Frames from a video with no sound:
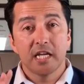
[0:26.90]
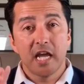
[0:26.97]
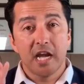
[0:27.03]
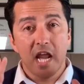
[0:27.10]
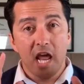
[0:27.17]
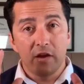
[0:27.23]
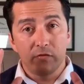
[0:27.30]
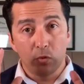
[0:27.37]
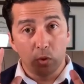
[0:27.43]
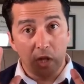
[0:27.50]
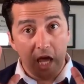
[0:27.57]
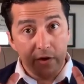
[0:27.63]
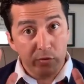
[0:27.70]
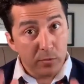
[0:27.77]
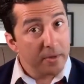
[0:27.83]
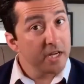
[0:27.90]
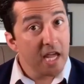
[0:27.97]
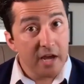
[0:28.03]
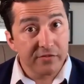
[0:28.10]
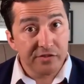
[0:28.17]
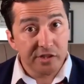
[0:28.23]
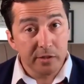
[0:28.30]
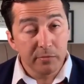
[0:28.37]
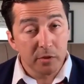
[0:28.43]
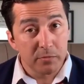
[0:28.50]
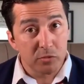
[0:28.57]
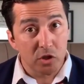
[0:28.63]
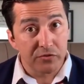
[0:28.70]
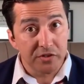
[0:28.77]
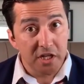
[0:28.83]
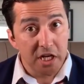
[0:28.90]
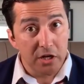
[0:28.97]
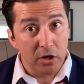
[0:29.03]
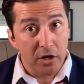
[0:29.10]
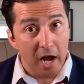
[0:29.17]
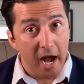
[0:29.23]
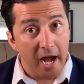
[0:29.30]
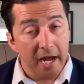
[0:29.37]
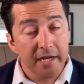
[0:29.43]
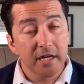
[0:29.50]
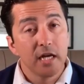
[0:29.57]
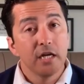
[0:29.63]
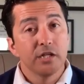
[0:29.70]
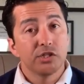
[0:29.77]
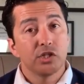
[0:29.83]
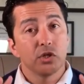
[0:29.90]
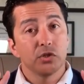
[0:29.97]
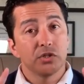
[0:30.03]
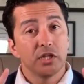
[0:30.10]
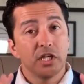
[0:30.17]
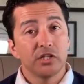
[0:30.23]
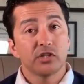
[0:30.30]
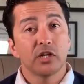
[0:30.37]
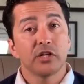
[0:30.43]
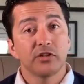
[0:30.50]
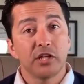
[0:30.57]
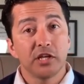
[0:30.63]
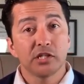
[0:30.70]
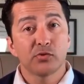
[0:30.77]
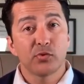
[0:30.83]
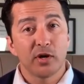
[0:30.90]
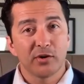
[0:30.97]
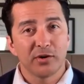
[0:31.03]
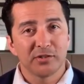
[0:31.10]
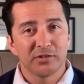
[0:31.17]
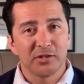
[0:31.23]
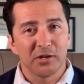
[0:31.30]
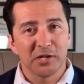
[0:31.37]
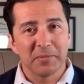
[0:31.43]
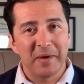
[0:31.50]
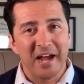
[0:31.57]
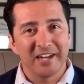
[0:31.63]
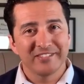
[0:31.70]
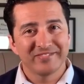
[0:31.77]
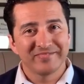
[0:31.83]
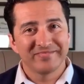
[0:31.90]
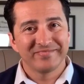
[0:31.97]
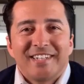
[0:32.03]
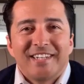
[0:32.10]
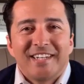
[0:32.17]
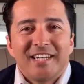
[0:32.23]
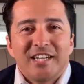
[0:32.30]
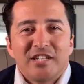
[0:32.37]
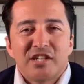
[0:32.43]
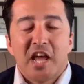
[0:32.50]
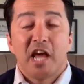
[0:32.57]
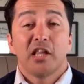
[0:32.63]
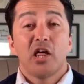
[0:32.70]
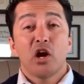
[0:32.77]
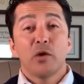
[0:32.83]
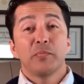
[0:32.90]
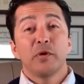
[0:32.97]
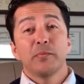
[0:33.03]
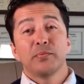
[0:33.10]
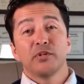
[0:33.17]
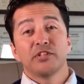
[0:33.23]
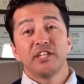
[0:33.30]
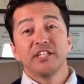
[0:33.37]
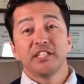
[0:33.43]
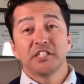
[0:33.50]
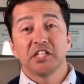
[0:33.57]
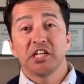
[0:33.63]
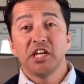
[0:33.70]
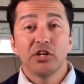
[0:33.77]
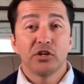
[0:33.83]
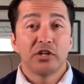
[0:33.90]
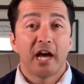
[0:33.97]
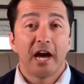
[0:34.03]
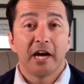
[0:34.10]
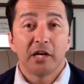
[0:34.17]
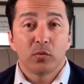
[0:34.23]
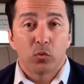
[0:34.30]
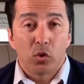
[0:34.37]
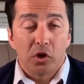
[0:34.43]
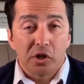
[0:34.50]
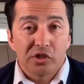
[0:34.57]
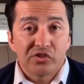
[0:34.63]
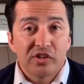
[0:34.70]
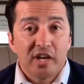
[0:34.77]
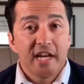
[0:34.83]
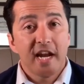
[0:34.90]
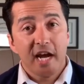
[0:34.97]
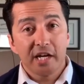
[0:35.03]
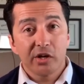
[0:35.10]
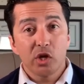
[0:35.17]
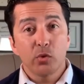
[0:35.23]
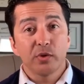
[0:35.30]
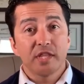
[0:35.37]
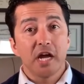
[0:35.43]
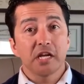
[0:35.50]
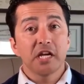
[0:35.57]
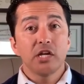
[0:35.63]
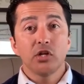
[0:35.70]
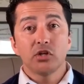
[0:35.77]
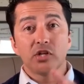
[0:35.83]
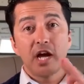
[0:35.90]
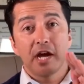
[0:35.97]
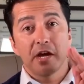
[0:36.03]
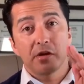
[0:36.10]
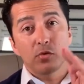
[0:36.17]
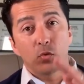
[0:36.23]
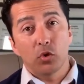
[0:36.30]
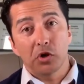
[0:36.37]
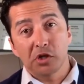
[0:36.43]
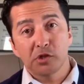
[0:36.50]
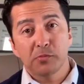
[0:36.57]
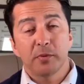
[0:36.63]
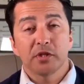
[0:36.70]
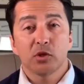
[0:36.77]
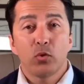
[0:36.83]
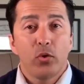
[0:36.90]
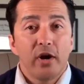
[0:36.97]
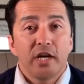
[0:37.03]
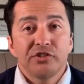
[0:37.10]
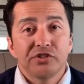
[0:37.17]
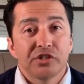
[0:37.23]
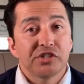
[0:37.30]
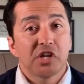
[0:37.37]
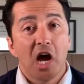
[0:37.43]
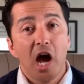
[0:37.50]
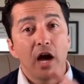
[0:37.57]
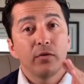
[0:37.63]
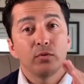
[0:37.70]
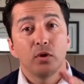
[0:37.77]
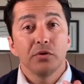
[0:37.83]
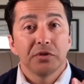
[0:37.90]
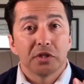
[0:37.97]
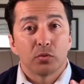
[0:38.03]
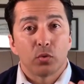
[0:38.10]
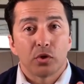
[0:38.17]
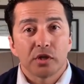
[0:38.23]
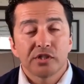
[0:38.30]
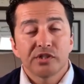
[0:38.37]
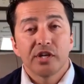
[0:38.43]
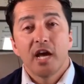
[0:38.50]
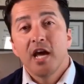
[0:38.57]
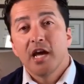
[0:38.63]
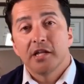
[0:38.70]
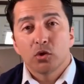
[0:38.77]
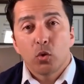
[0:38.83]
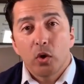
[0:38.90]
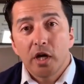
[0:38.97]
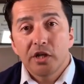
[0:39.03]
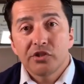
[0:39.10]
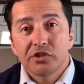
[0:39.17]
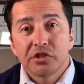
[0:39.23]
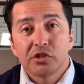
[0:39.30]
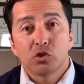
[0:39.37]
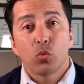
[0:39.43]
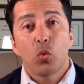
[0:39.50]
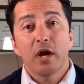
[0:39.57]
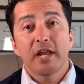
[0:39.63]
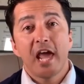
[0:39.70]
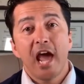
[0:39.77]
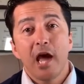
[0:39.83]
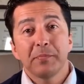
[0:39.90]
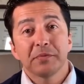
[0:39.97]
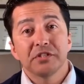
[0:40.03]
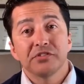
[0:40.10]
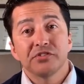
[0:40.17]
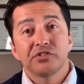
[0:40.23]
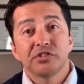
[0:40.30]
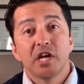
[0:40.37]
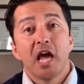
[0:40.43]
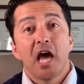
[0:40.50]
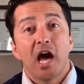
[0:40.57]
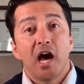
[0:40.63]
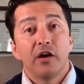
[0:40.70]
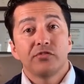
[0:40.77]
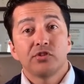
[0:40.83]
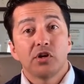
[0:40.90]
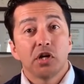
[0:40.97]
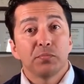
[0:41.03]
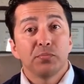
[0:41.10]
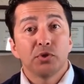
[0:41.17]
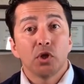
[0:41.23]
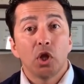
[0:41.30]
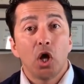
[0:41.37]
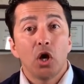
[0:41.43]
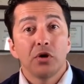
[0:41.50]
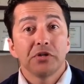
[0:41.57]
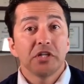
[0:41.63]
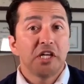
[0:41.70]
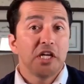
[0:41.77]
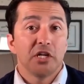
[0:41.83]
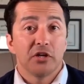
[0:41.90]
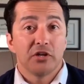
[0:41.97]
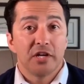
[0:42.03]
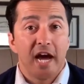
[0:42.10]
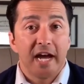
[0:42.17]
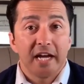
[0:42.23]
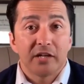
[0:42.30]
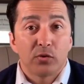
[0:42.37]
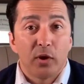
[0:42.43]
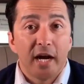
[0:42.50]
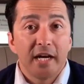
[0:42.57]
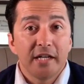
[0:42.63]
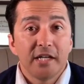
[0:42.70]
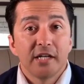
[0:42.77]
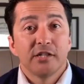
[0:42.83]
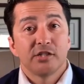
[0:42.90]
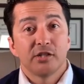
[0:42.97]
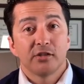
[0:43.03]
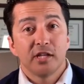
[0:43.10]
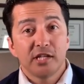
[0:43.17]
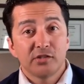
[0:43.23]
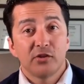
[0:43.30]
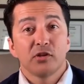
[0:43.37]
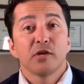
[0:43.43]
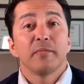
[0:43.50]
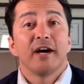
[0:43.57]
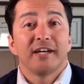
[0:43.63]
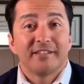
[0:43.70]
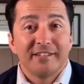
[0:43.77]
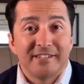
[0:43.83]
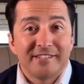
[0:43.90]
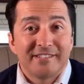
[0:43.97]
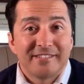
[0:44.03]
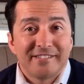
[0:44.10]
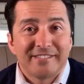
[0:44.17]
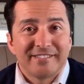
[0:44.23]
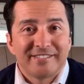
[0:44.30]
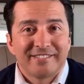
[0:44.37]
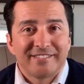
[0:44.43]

Can, will everybody have symptoms of keto diet? So these are the things we are going to talk about. So a lot of people think that the keto diet works, and I agree with that. Keto diet works, but the question is how long it works, and the question is what happens after a prolonged keto diet, right? So let's talk about this.